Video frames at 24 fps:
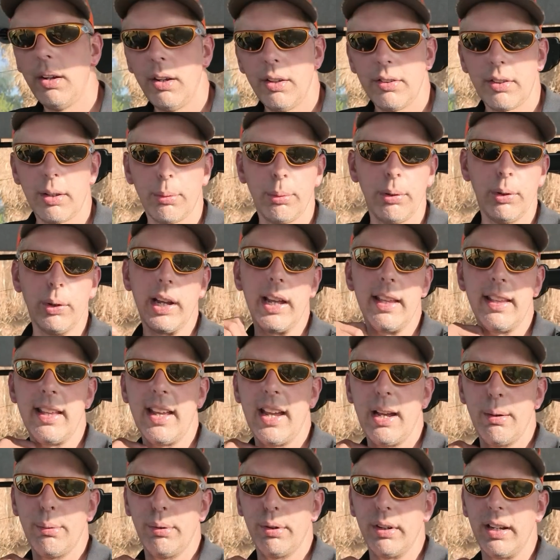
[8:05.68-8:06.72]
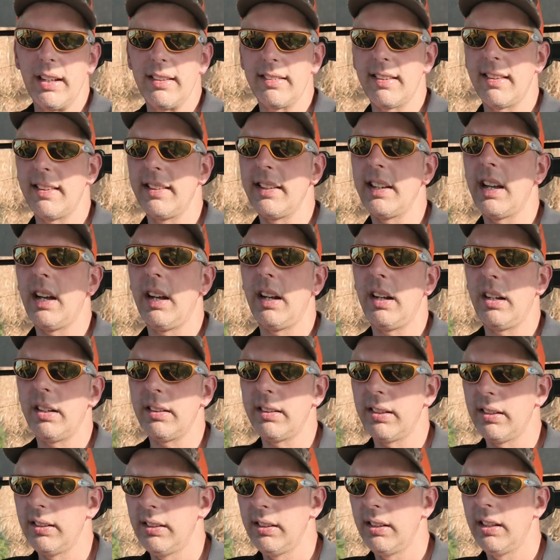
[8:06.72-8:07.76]
So we'll get there, we'll get to the
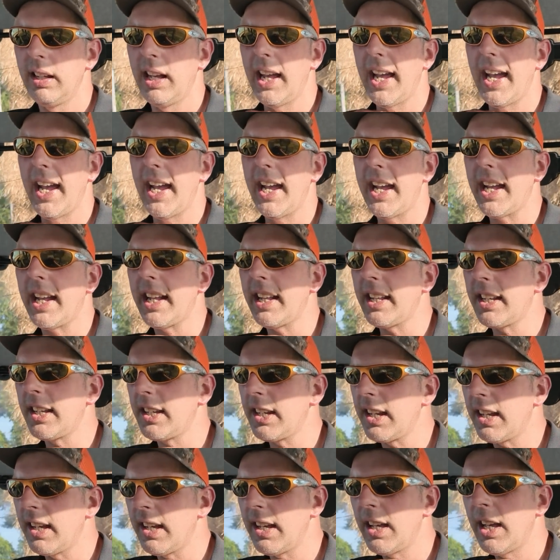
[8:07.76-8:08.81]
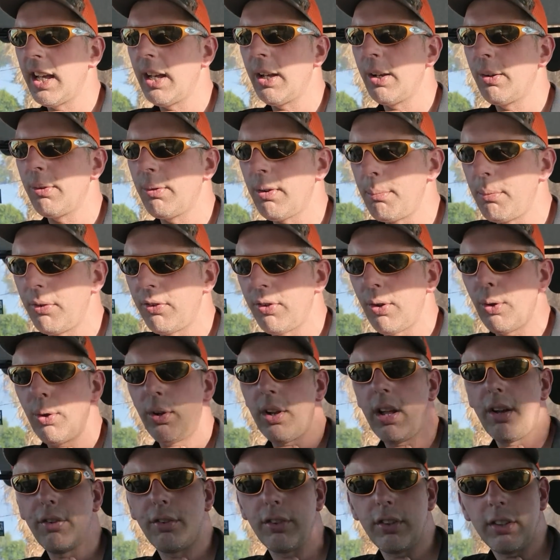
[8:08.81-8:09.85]
yard, and it won't be soon
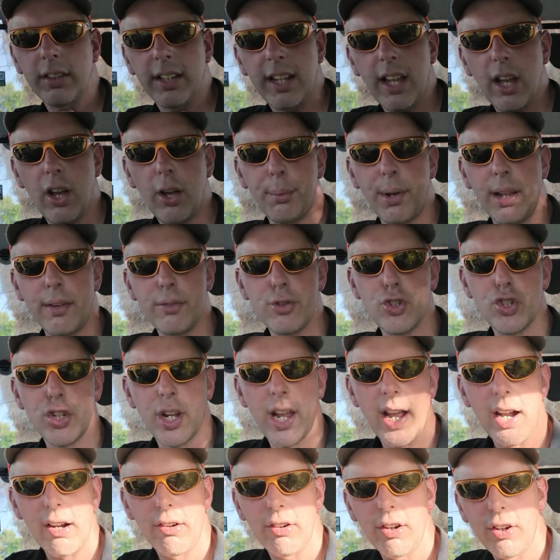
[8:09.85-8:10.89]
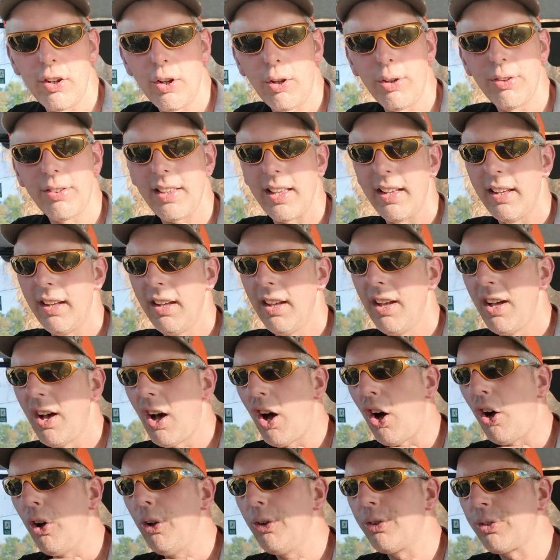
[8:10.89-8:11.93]
enough because I can get home and have a shower and a nice
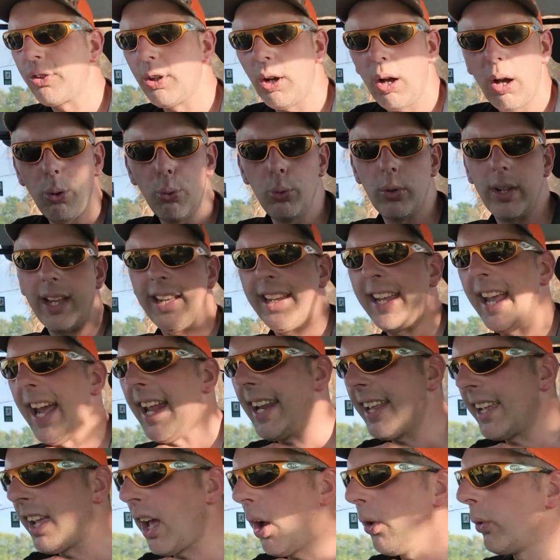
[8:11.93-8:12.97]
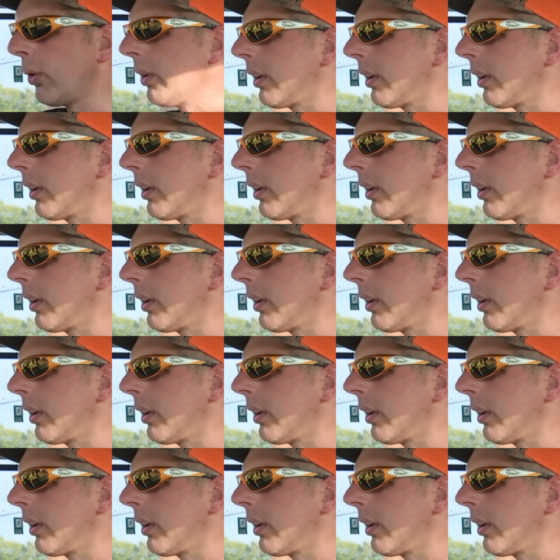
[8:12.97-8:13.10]
ice cold can of Coke,